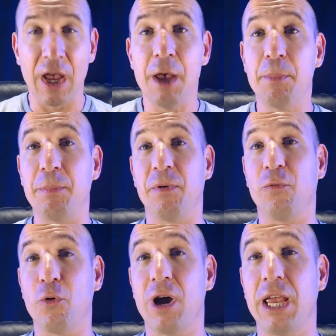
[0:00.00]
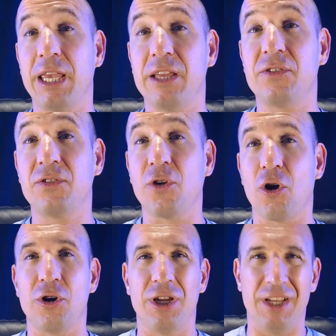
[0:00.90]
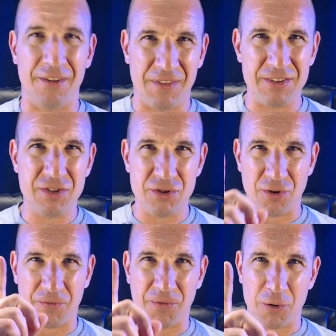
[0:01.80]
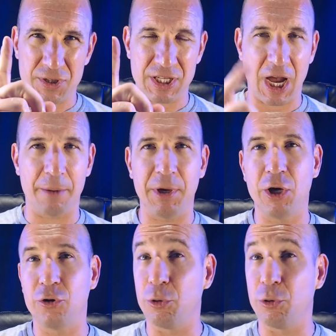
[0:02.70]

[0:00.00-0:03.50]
But before I get started, if this is your first time here,